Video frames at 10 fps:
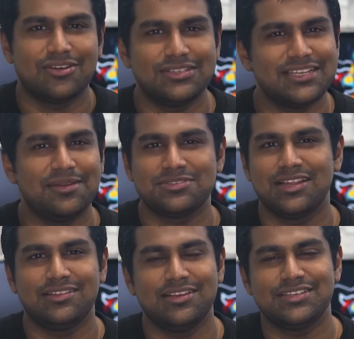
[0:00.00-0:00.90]
concepts
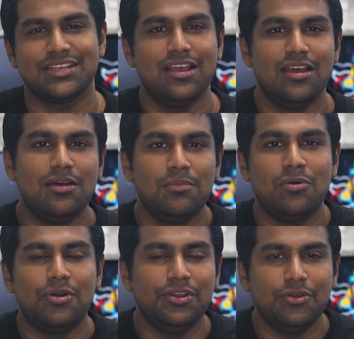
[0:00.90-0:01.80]
like this,
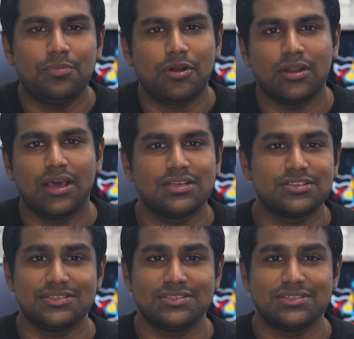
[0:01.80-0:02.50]
more new products.